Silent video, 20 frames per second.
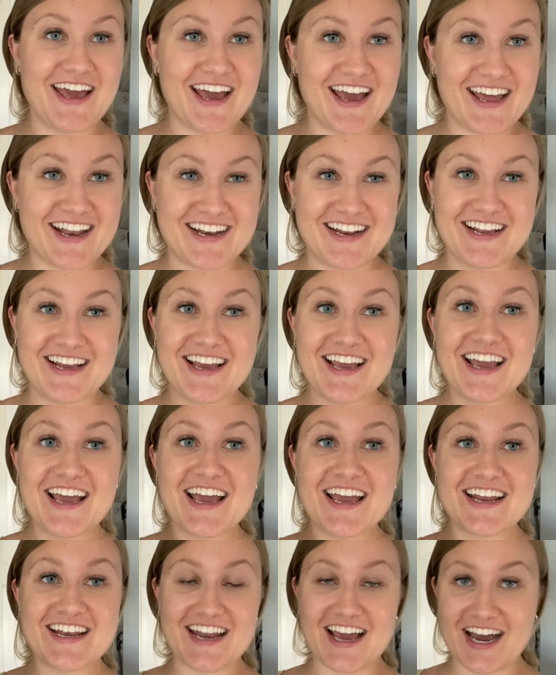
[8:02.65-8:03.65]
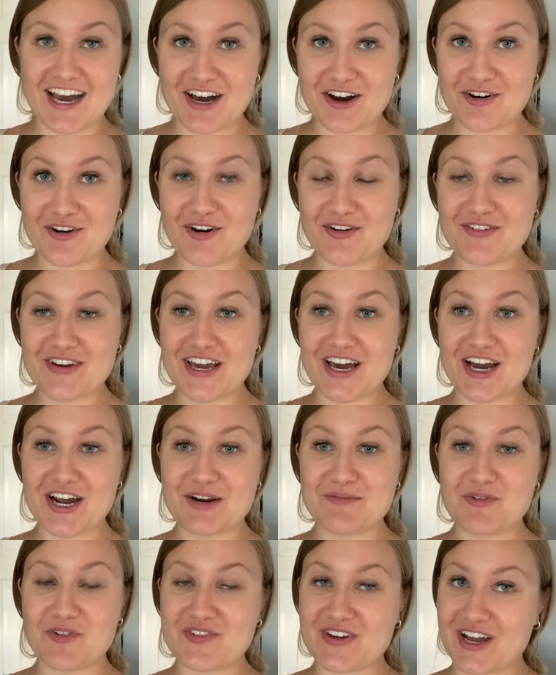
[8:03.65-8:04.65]
And then now we
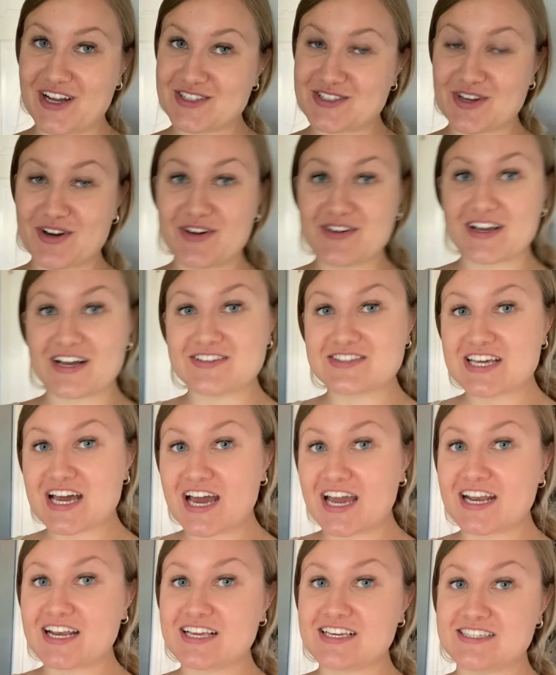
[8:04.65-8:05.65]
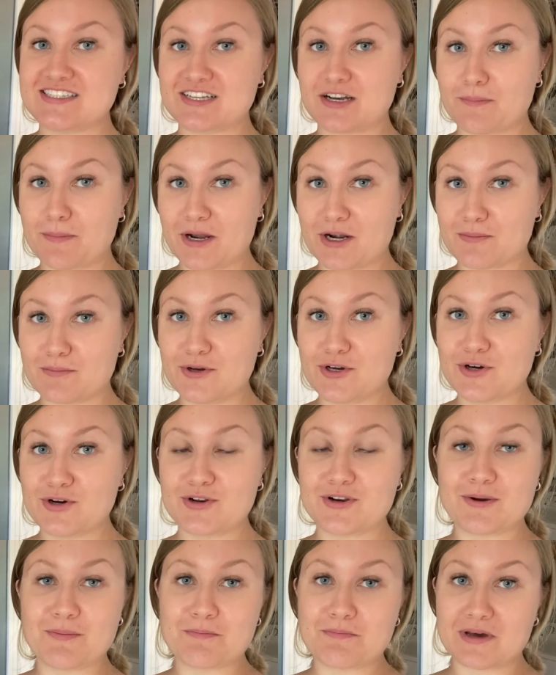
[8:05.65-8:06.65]
are moving on to going outside. He's in a better
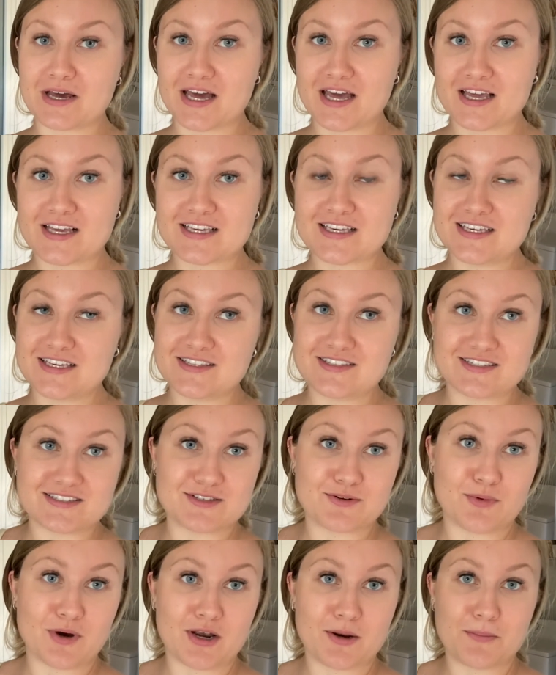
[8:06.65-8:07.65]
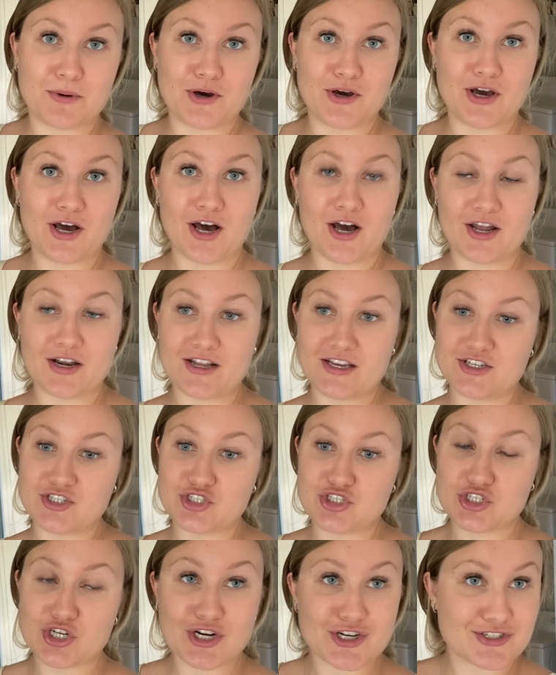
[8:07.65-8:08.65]
mood, but he doesn't want to put on his
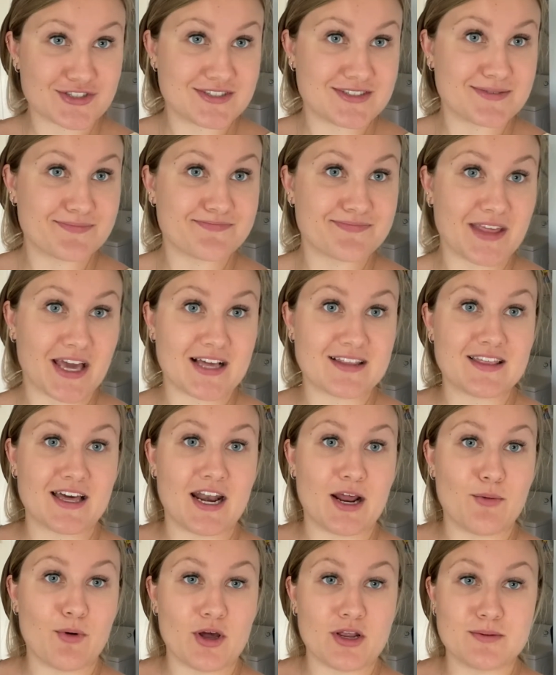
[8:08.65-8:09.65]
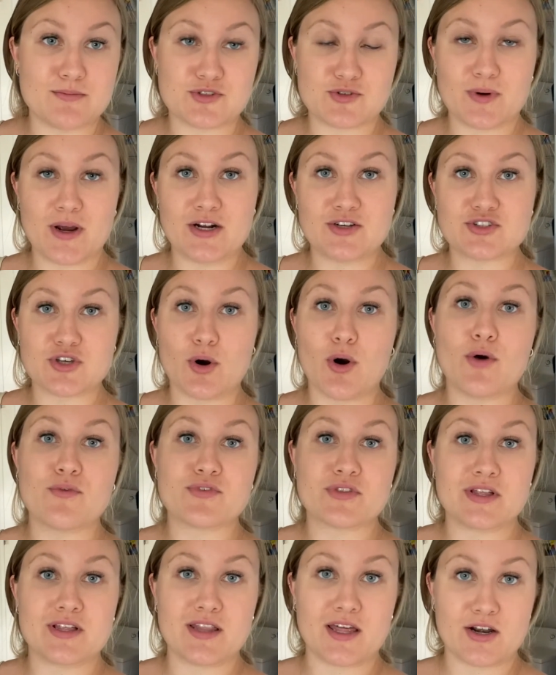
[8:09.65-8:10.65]
shirts like that I want him to wear. So
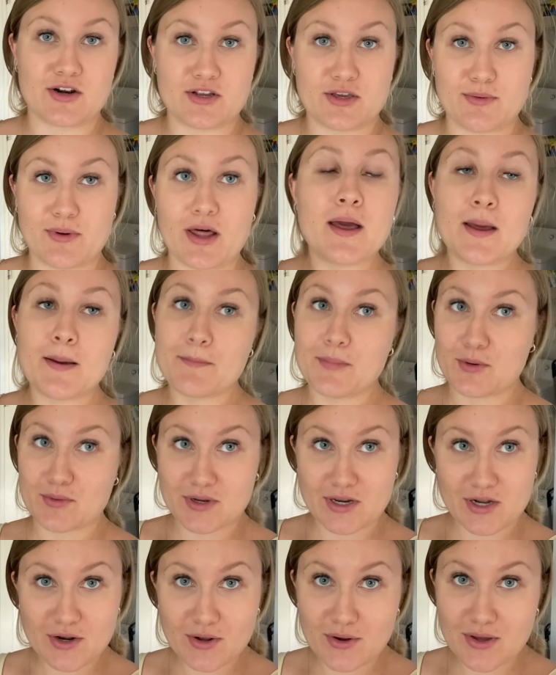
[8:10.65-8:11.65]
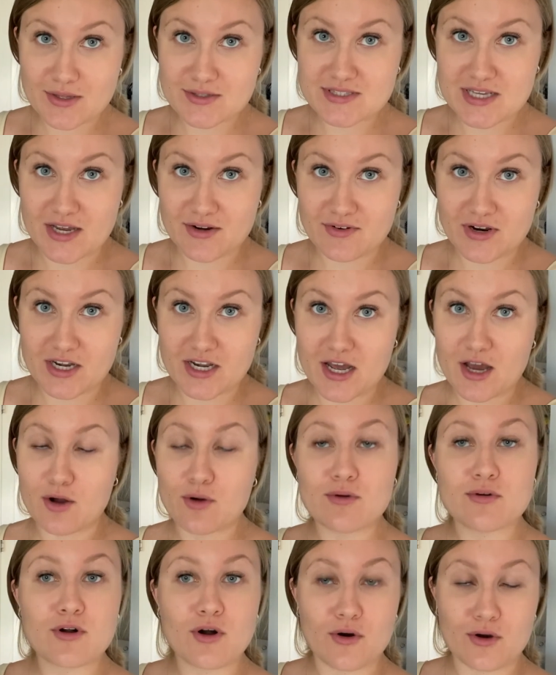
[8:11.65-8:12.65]
hopefully later he will. But we're going to go outside right
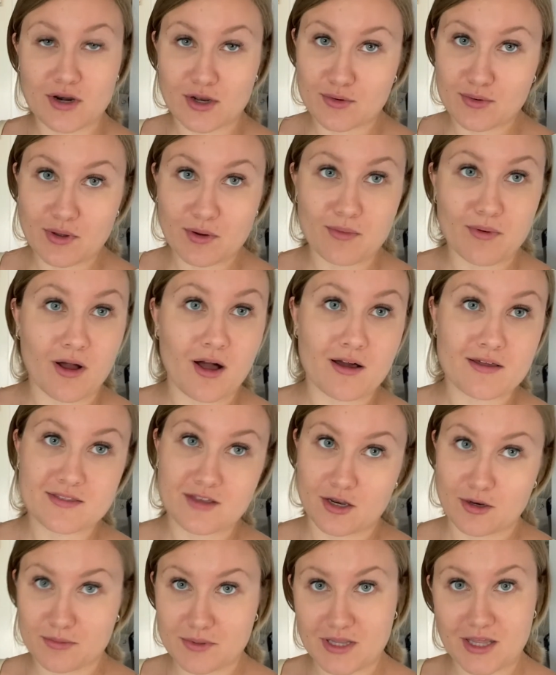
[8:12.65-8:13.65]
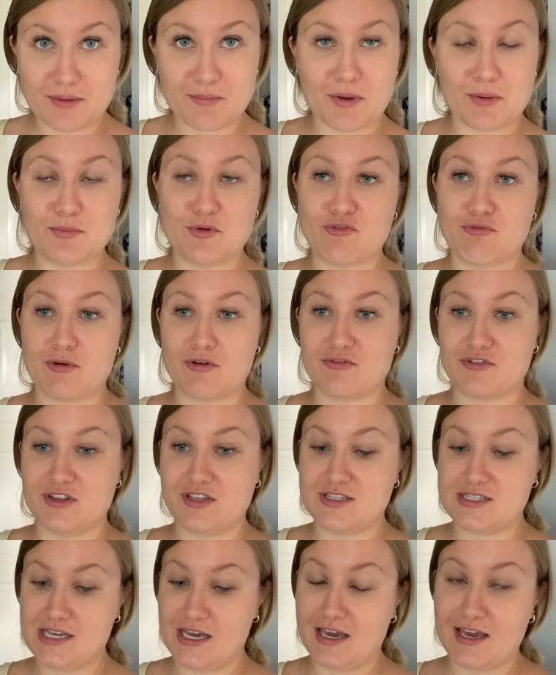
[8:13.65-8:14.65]
now, go on a quick walk. That'll be like my movement for
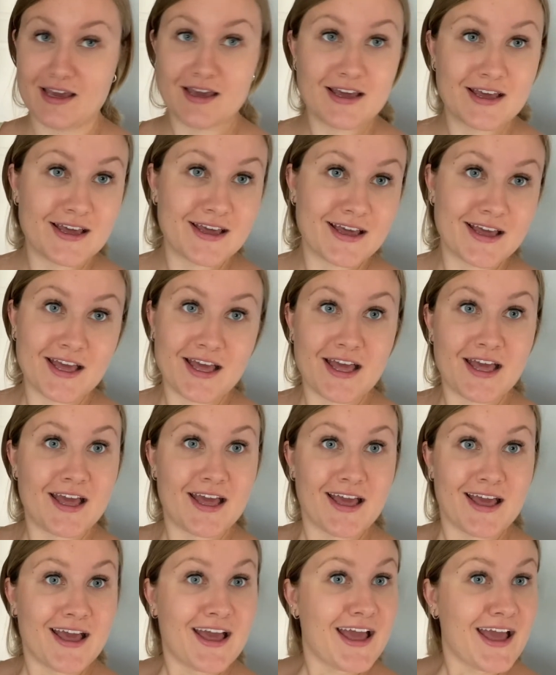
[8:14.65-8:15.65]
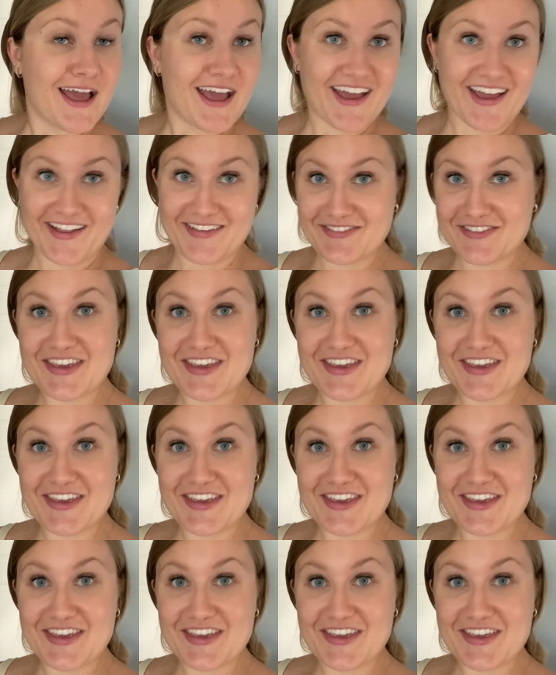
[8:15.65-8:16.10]
the day. And